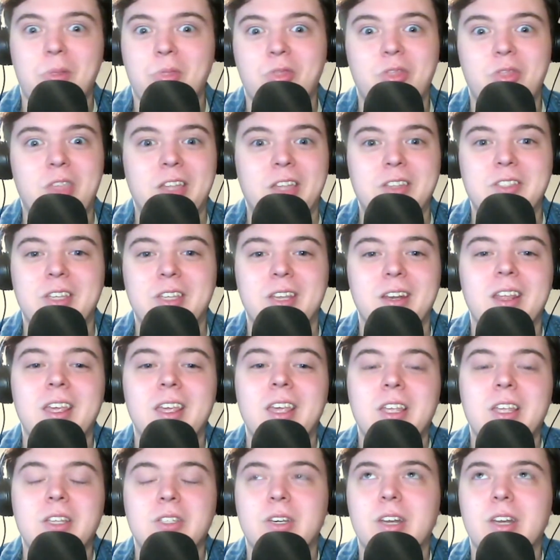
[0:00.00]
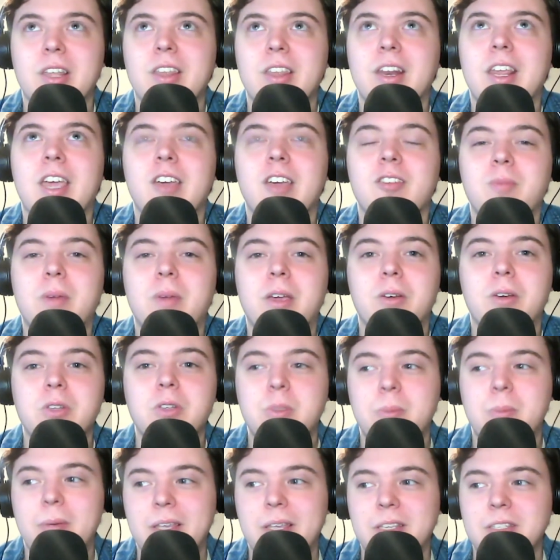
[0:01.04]
that's it. So now that I have my own
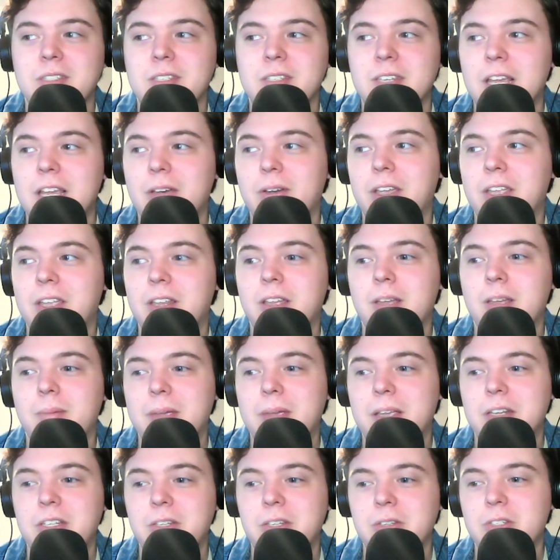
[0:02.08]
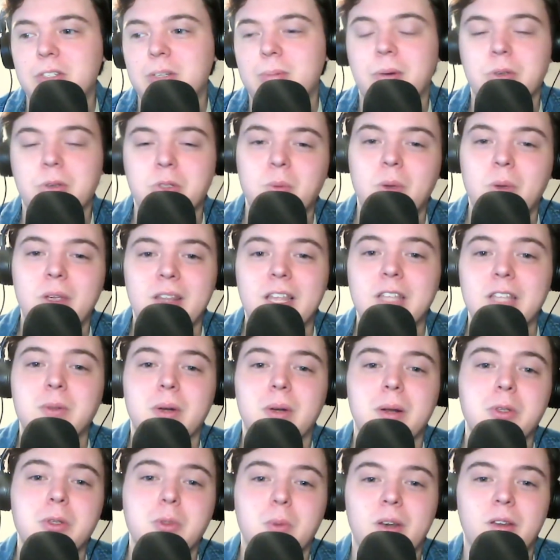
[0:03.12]
space, now I can come back to YouTube. That's
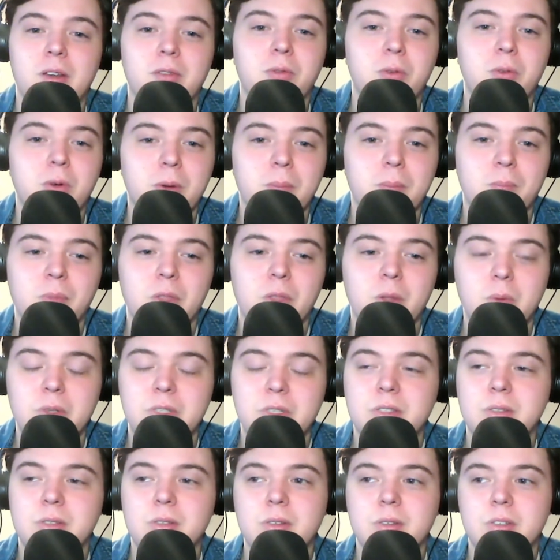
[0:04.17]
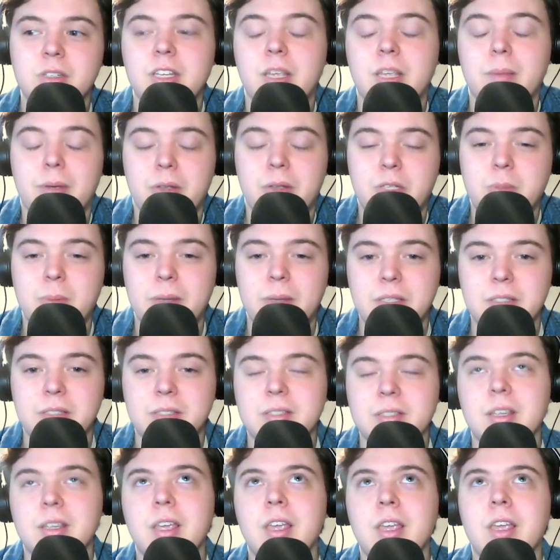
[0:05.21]
what I was waiting for, was to get my own
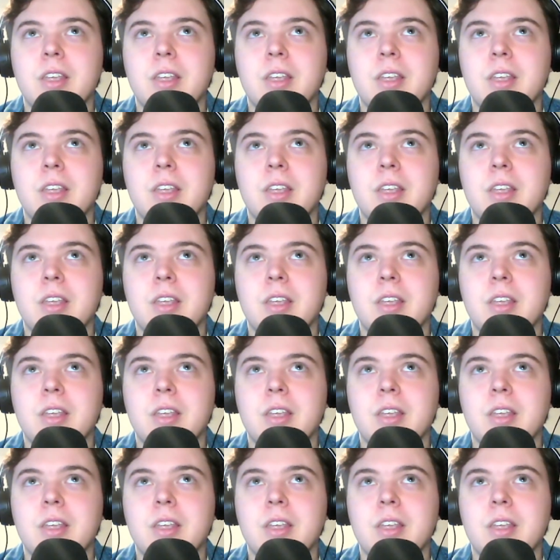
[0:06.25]
space.